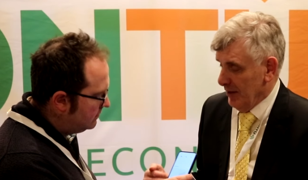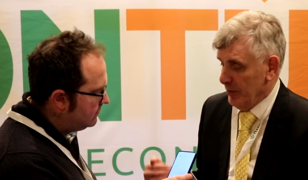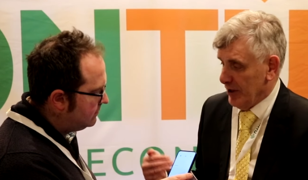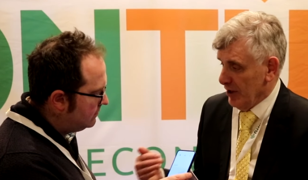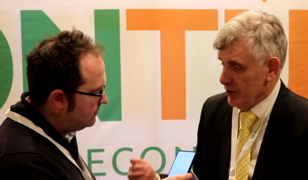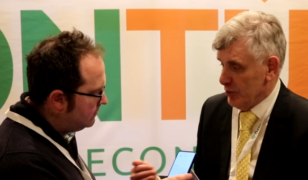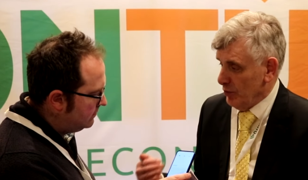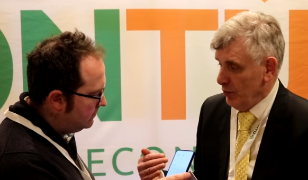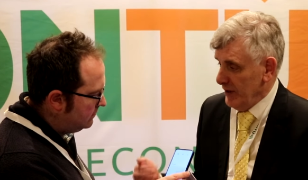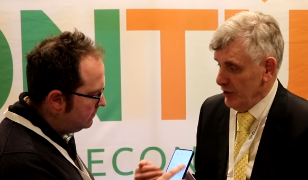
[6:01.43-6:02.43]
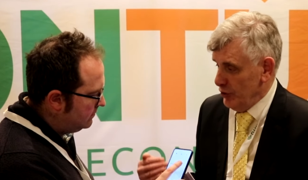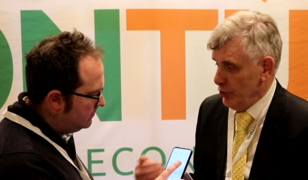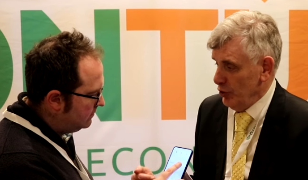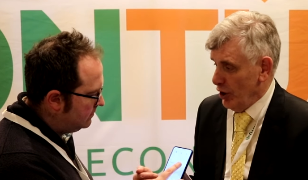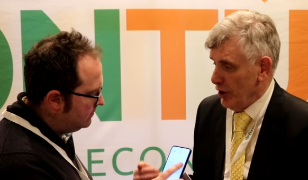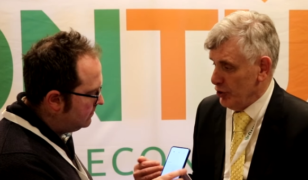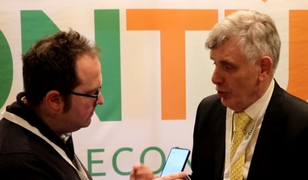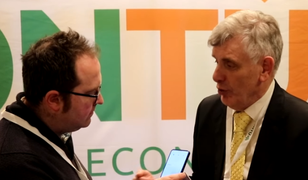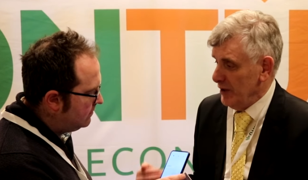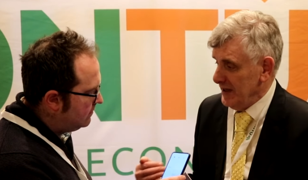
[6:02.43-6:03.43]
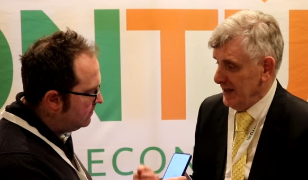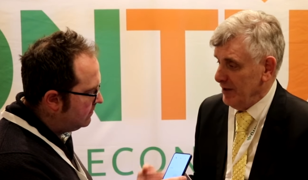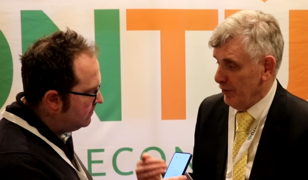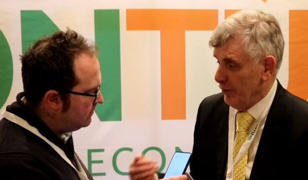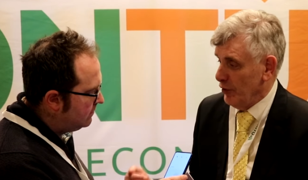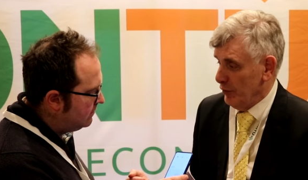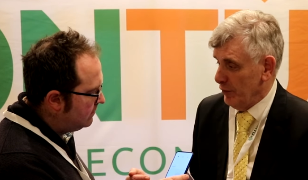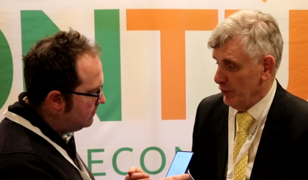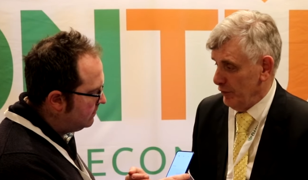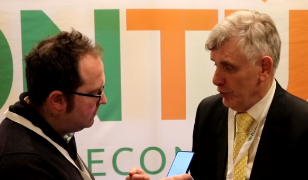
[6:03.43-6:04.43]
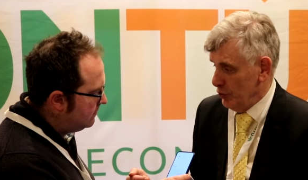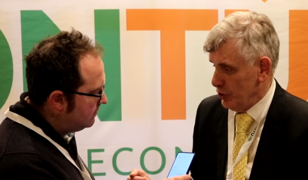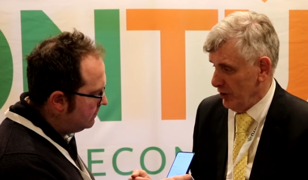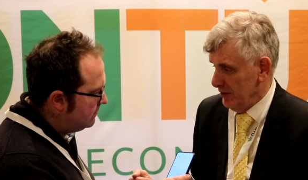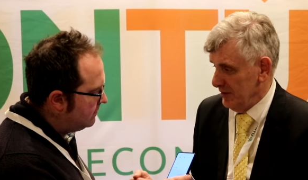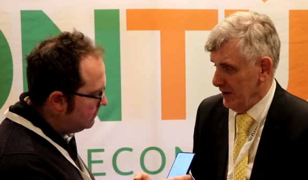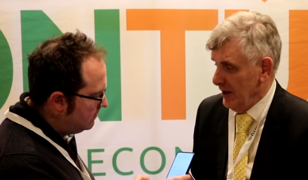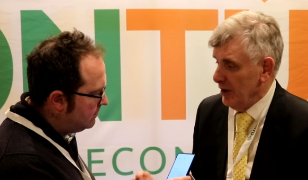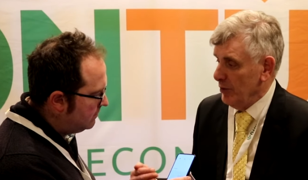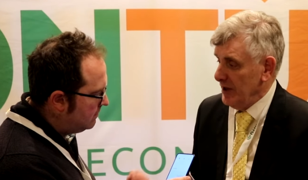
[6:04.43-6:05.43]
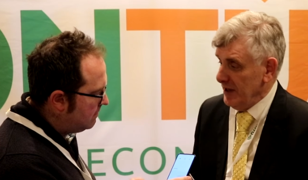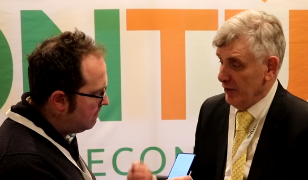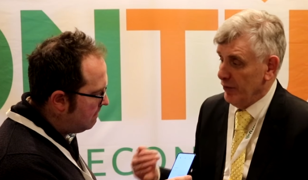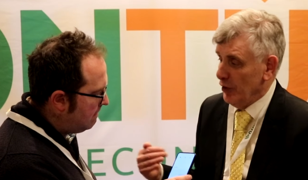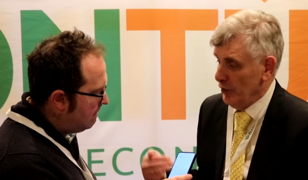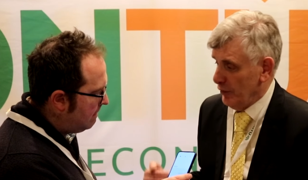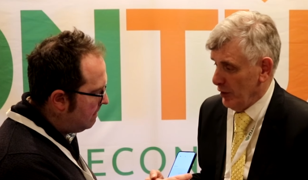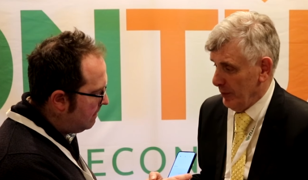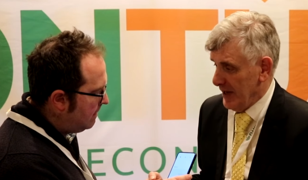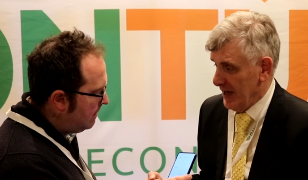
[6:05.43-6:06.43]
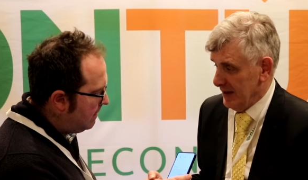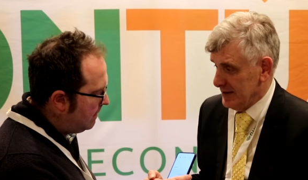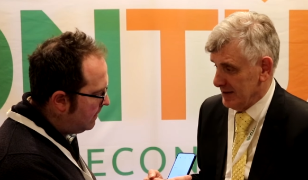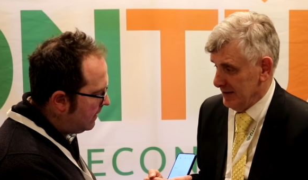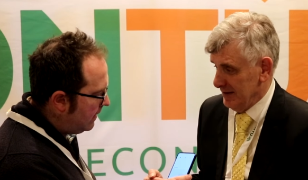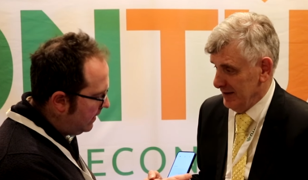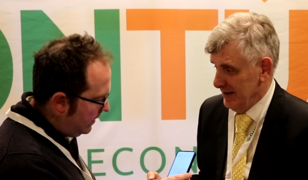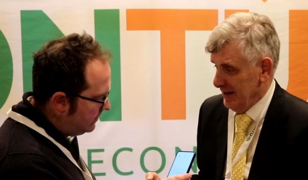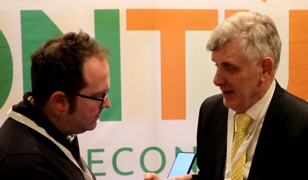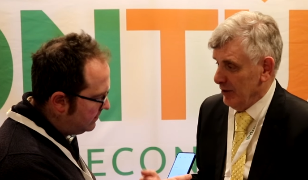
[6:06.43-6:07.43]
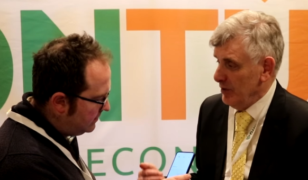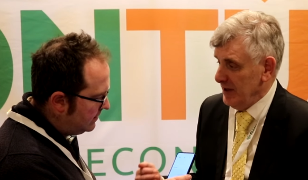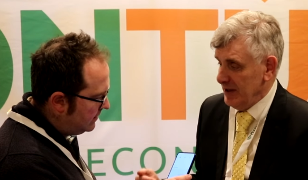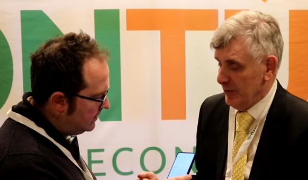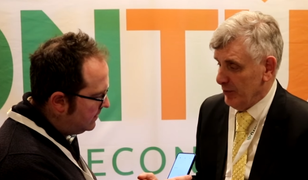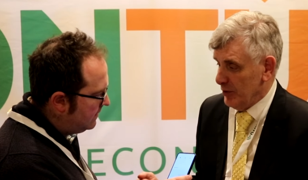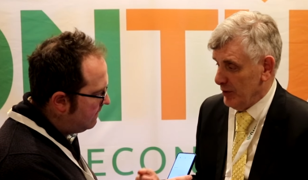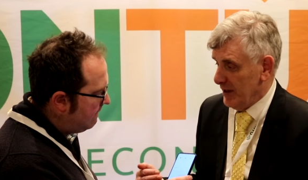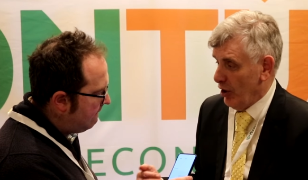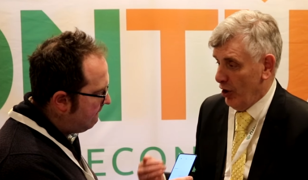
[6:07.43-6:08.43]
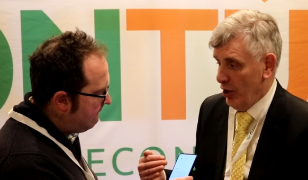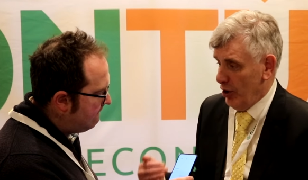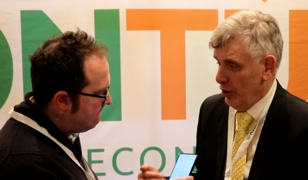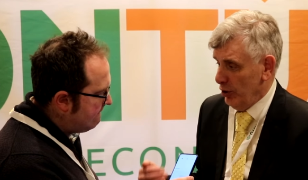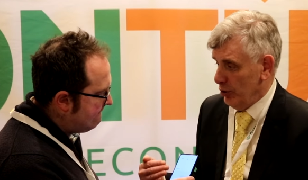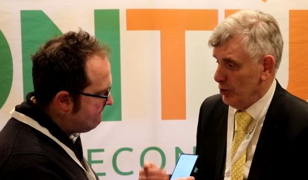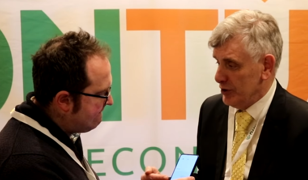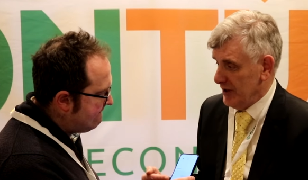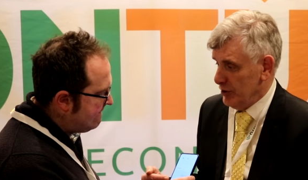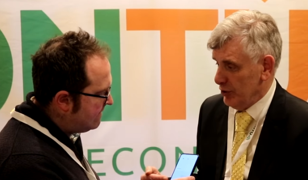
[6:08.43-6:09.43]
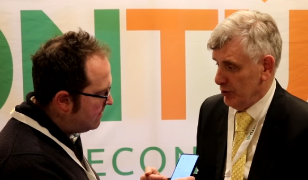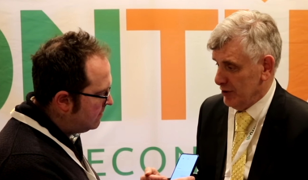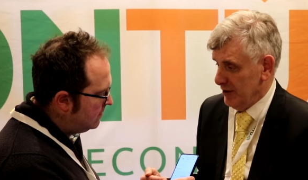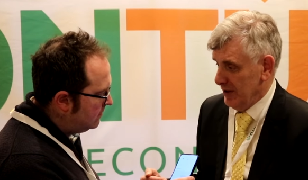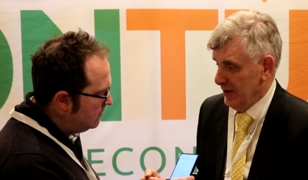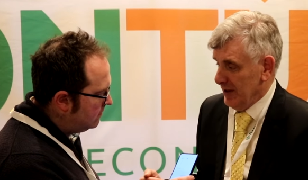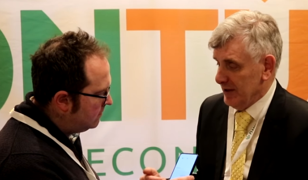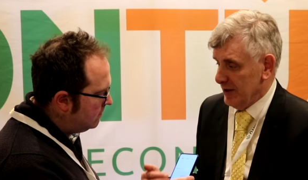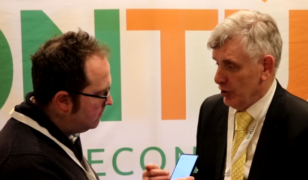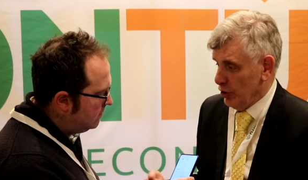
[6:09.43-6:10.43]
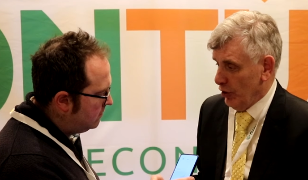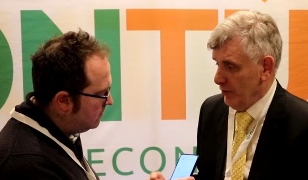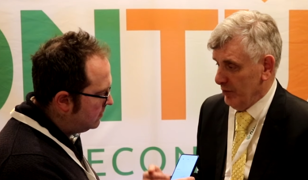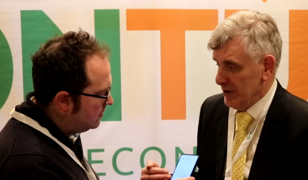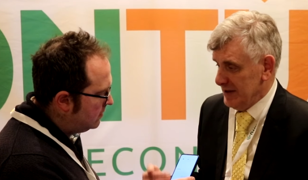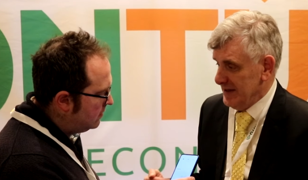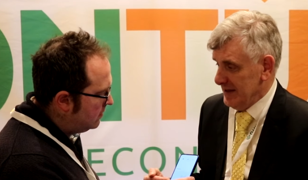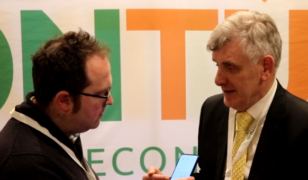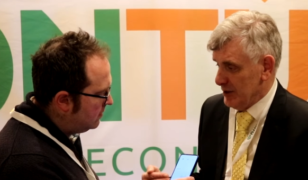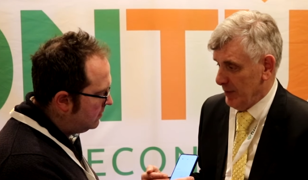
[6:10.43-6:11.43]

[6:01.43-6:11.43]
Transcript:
Speaker 1: because we do not only need a fund for the future, we need a fund for the past. Yes. We need to take all those issues that the government didn't